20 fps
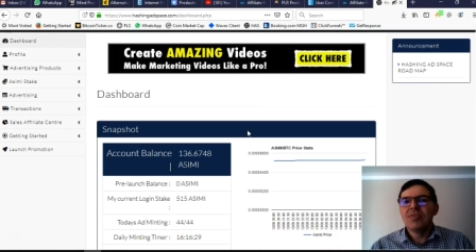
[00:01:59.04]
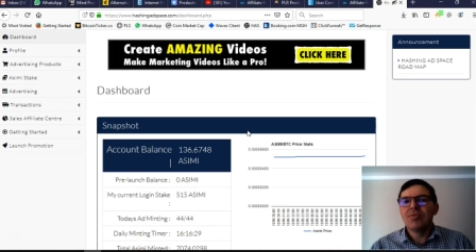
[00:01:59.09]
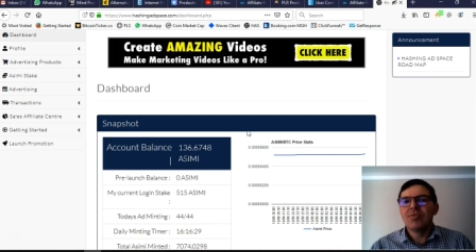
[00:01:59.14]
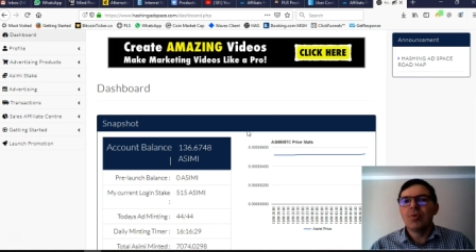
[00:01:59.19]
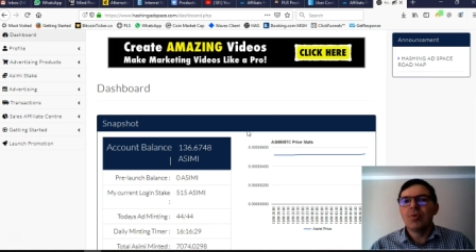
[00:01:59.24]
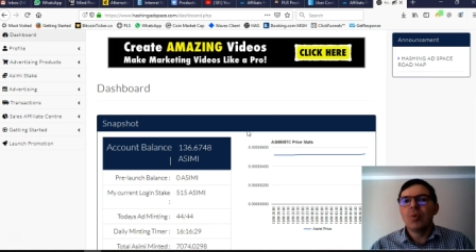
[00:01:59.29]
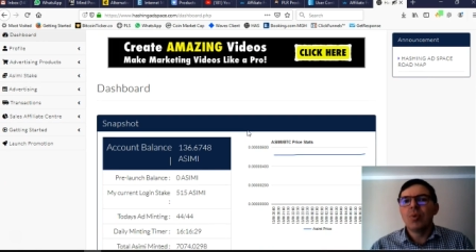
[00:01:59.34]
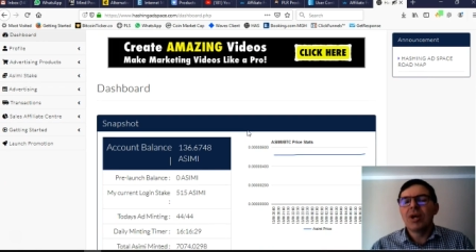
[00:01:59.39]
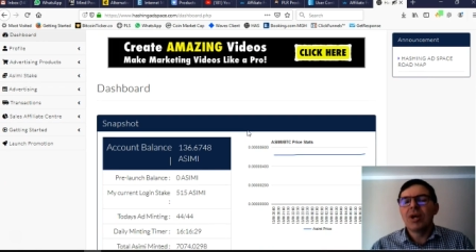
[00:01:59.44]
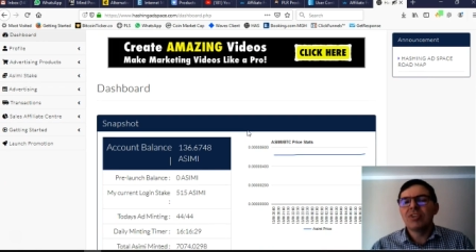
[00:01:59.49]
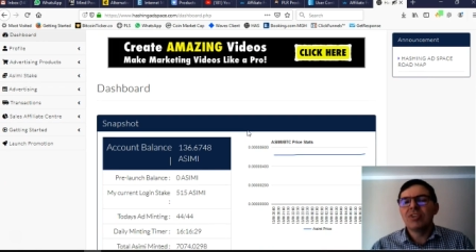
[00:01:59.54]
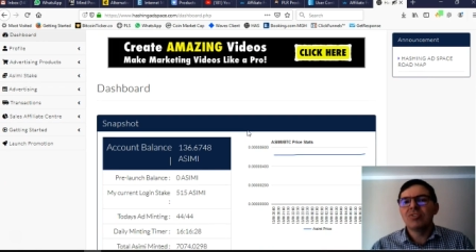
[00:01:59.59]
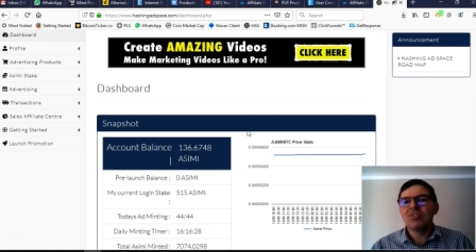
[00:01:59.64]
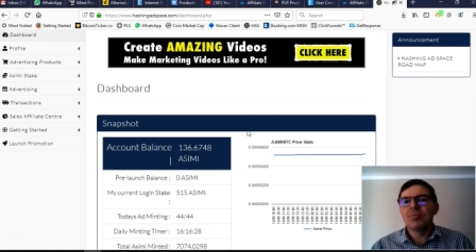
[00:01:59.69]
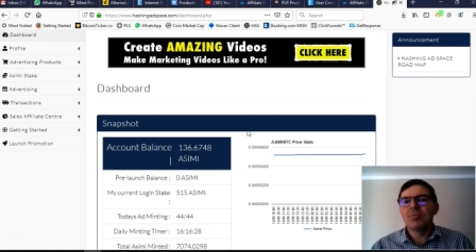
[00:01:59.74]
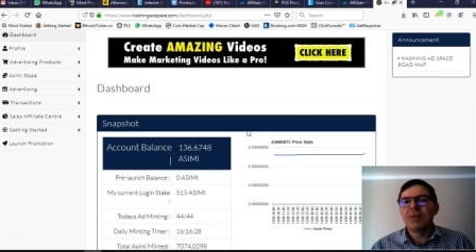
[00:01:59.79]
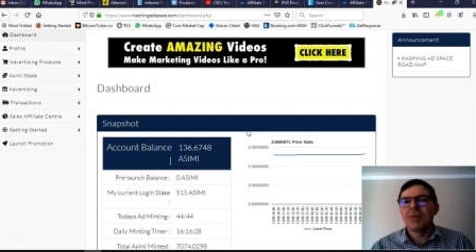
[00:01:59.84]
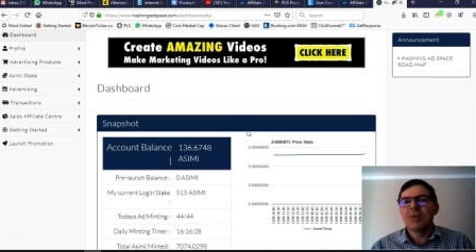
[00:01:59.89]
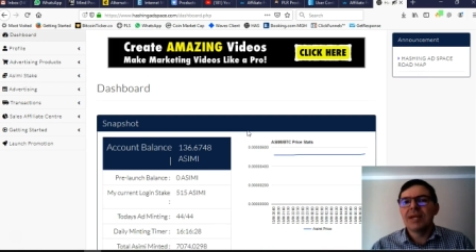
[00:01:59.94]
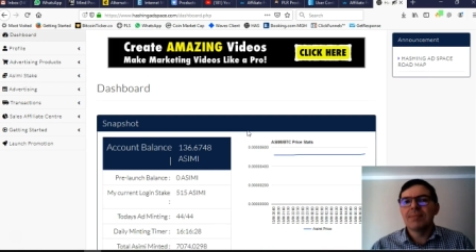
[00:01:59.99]
for ways
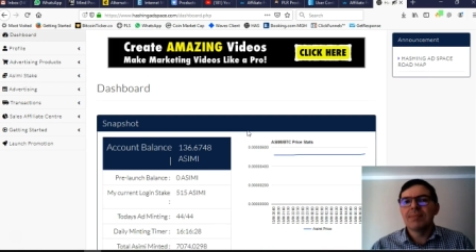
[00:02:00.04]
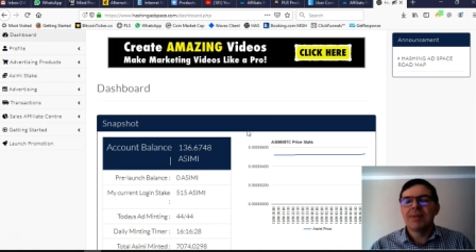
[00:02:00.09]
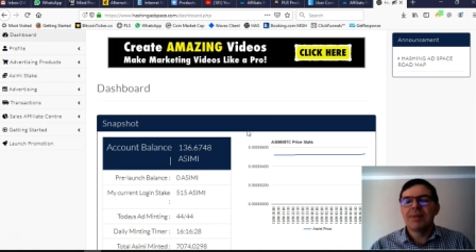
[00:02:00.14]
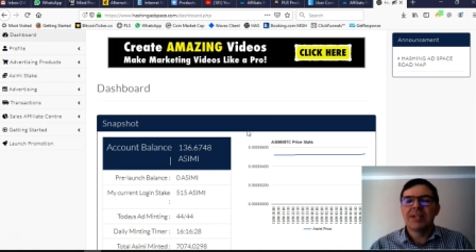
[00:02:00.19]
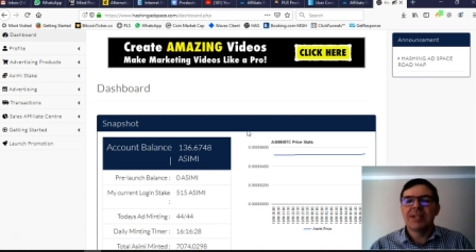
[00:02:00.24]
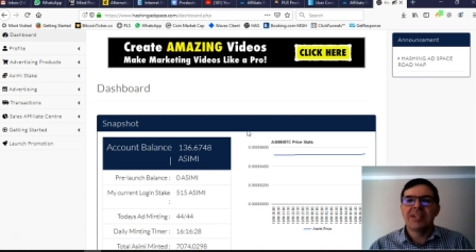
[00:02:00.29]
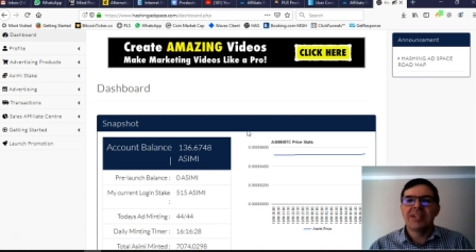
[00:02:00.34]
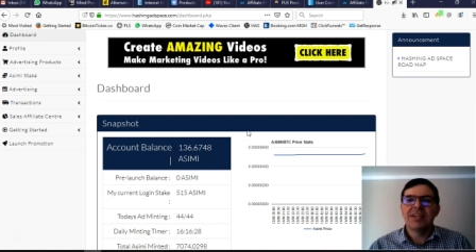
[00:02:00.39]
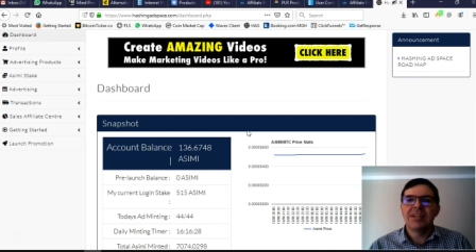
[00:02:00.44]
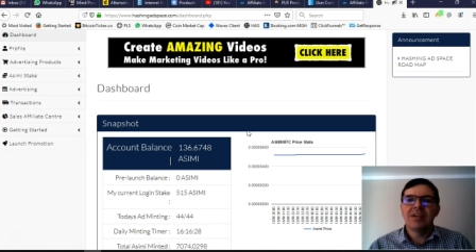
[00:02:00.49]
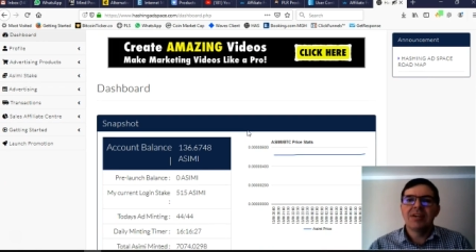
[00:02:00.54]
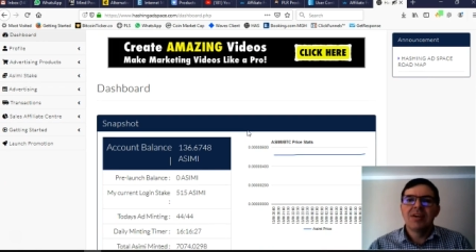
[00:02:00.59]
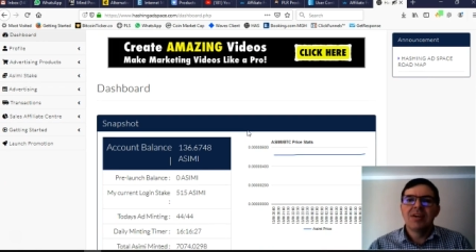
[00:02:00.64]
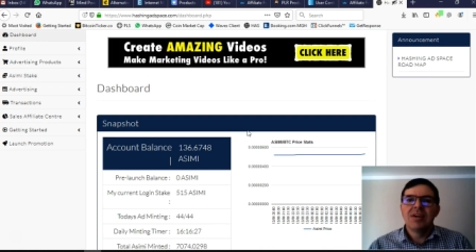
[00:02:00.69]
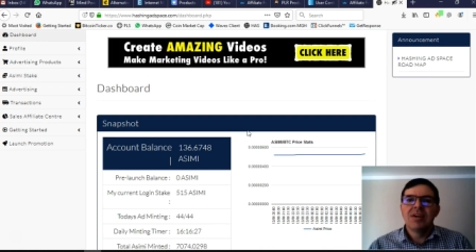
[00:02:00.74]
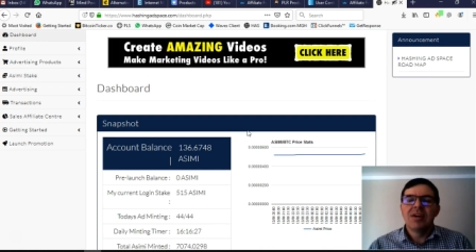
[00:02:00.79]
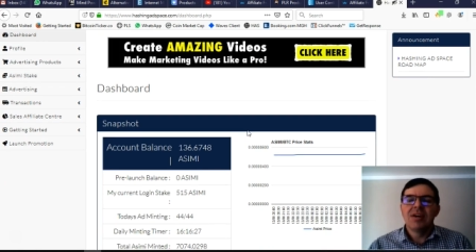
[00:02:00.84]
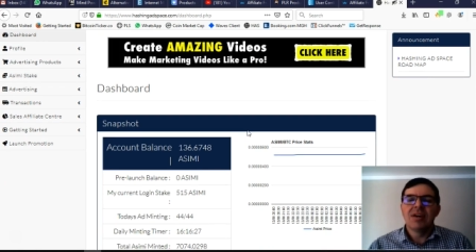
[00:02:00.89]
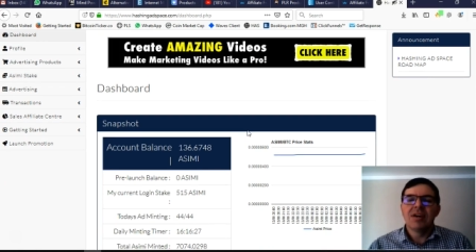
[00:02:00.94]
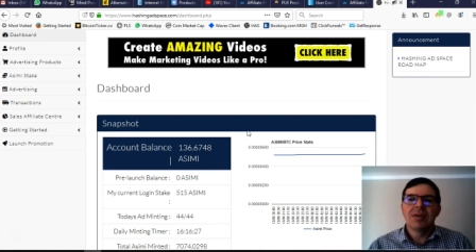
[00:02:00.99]
to make money
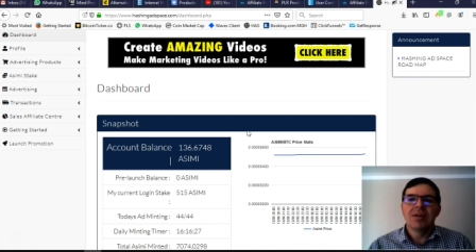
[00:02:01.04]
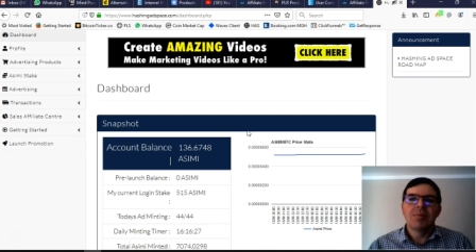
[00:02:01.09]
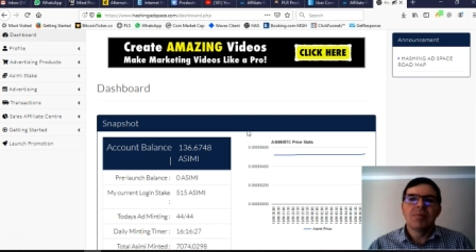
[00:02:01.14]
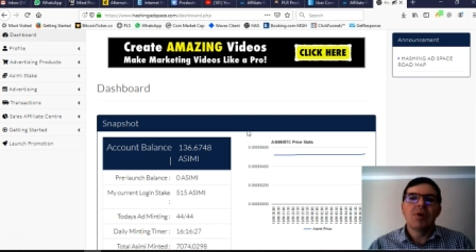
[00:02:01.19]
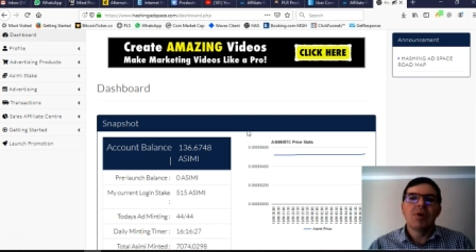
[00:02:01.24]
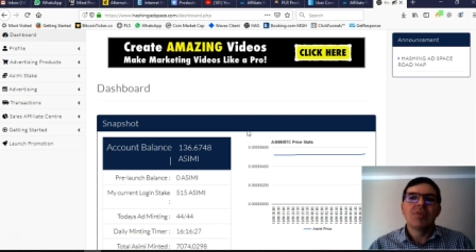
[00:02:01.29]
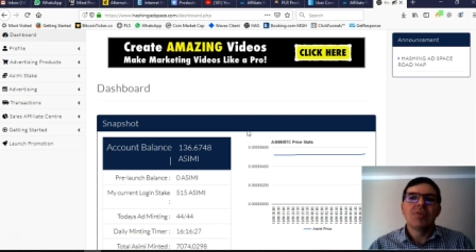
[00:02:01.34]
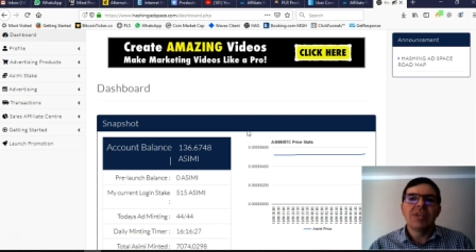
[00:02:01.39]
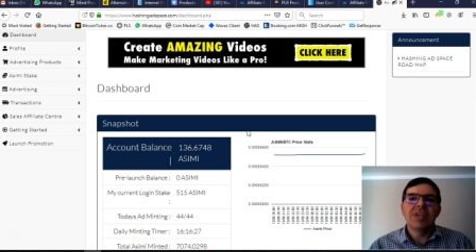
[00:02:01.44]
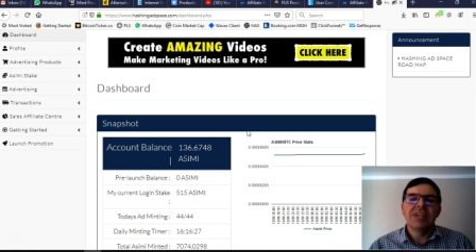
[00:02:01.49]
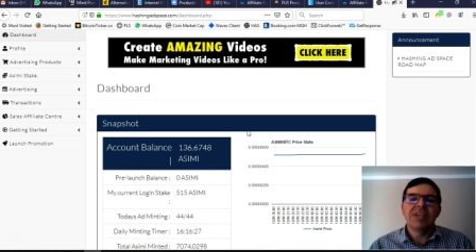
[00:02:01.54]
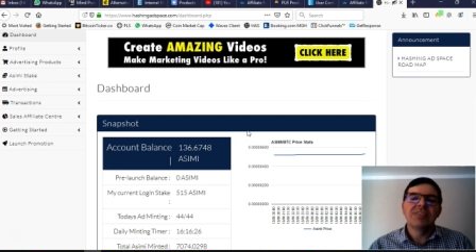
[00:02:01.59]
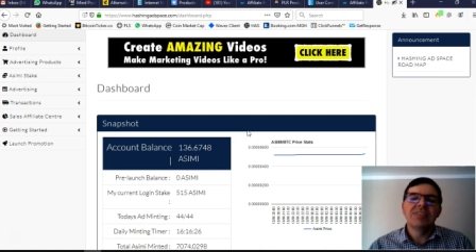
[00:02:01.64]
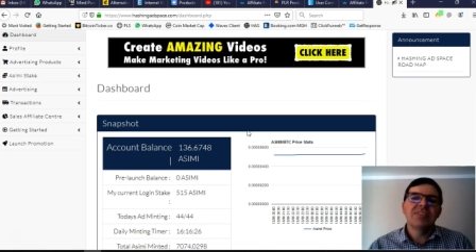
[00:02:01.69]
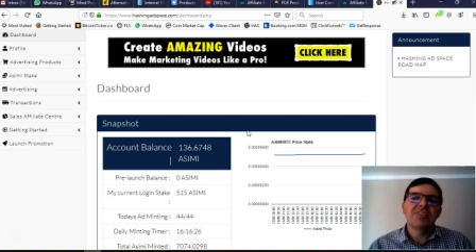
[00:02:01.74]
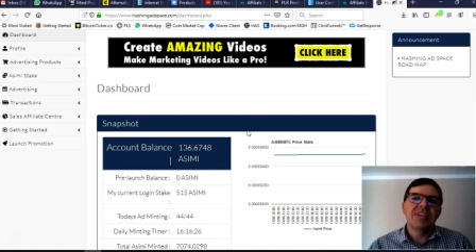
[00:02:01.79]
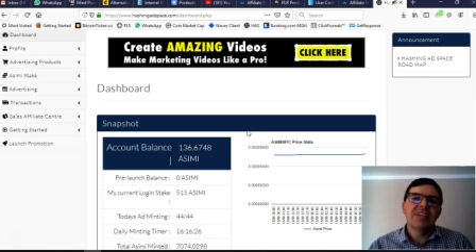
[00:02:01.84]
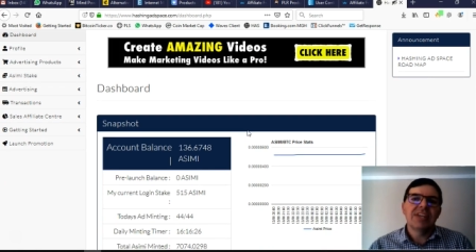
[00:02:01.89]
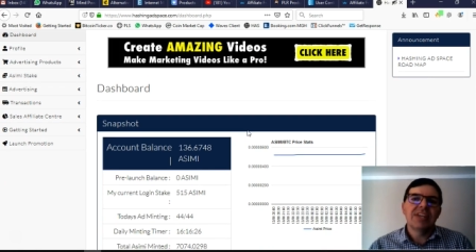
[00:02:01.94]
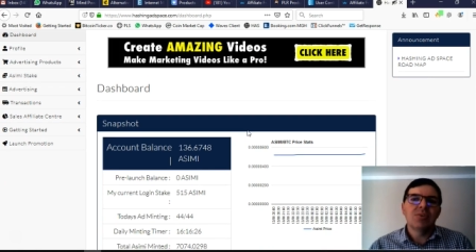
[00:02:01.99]
um, on the
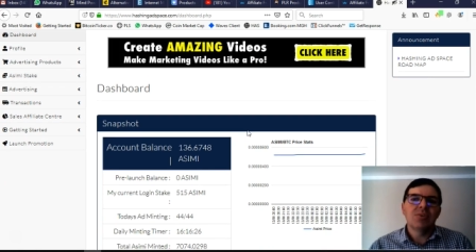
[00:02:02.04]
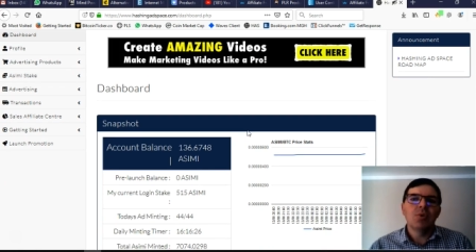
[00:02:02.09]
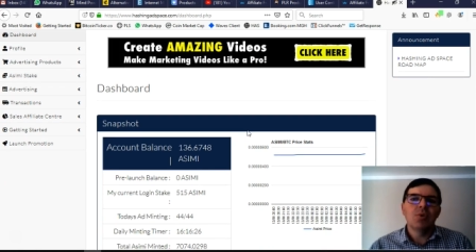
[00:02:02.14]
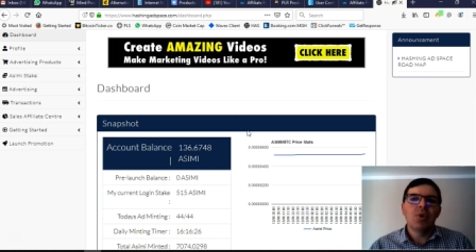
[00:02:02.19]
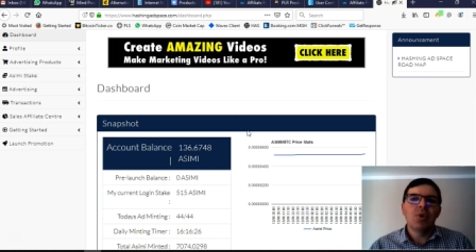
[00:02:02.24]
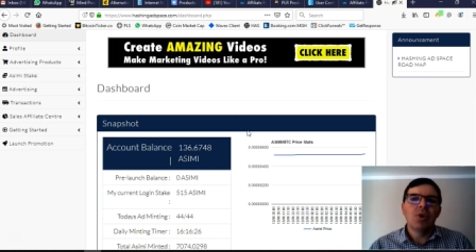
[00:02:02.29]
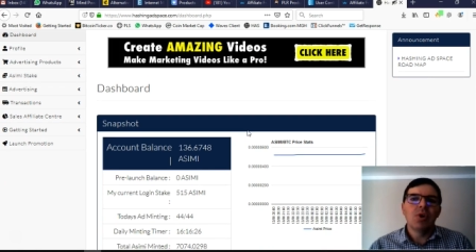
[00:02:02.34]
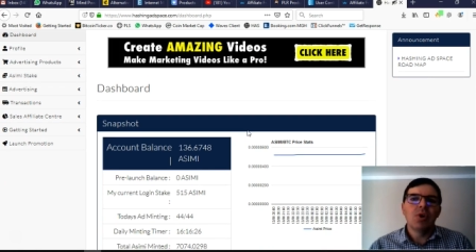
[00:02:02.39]
internet or